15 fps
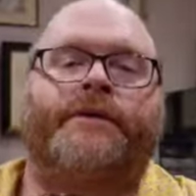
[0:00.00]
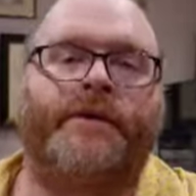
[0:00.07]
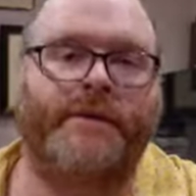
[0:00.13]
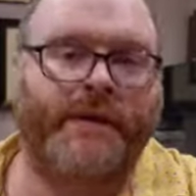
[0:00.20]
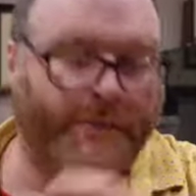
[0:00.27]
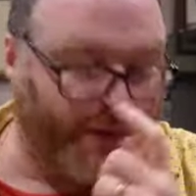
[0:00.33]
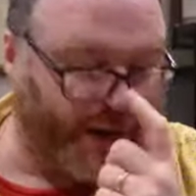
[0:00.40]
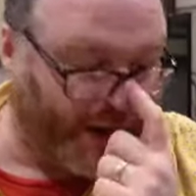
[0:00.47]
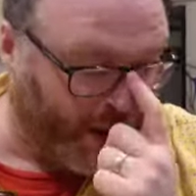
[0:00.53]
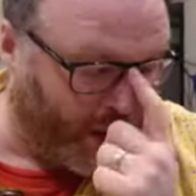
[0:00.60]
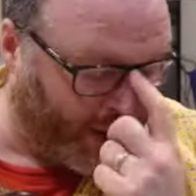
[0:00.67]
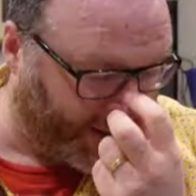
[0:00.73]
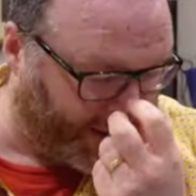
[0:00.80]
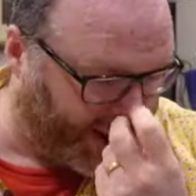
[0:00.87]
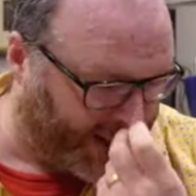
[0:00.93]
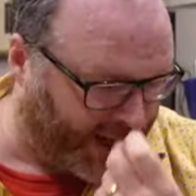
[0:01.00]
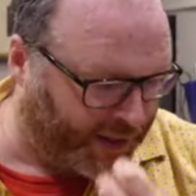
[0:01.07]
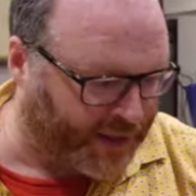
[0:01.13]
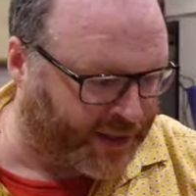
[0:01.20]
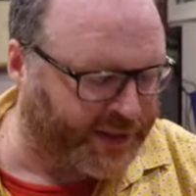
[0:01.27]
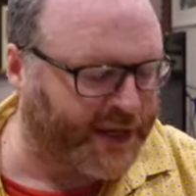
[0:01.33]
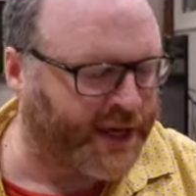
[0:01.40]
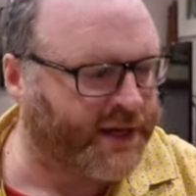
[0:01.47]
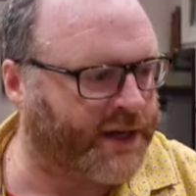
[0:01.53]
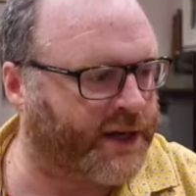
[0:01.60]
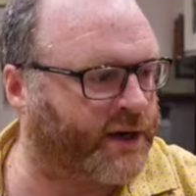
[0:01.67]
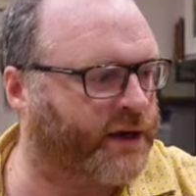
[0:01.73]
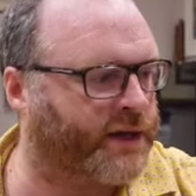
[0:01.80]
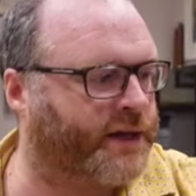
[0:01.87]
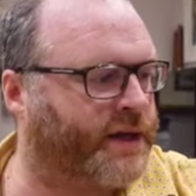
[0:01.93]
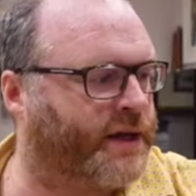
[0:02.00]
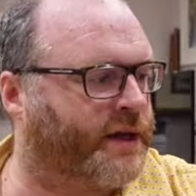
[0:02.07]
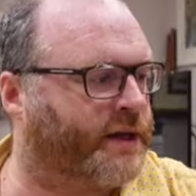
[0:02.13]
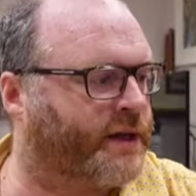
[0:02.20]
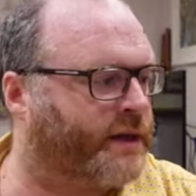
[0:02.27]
Remember that idea, that descending idea.